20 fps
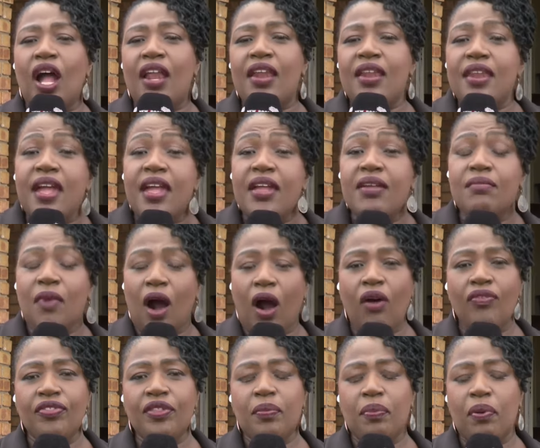a name
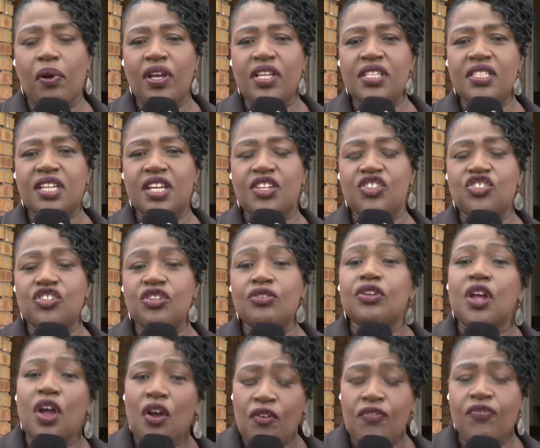of the police
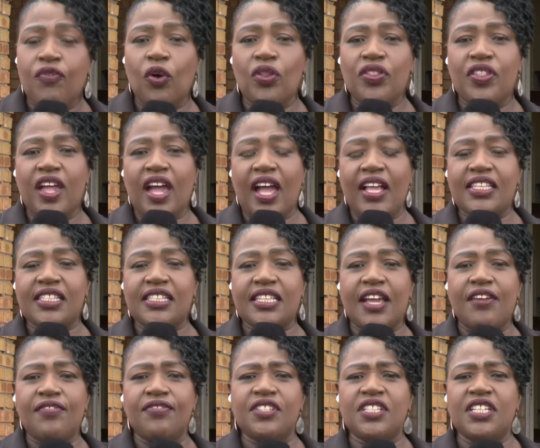station for their
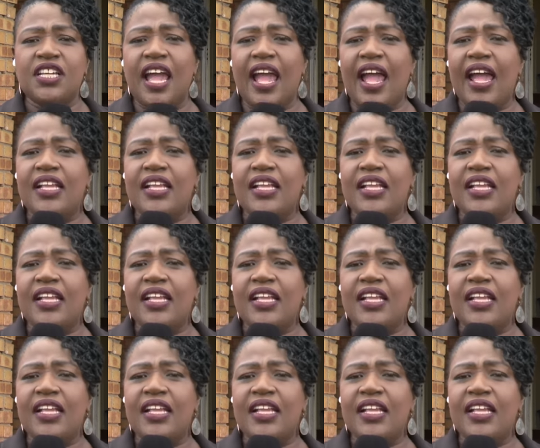safety.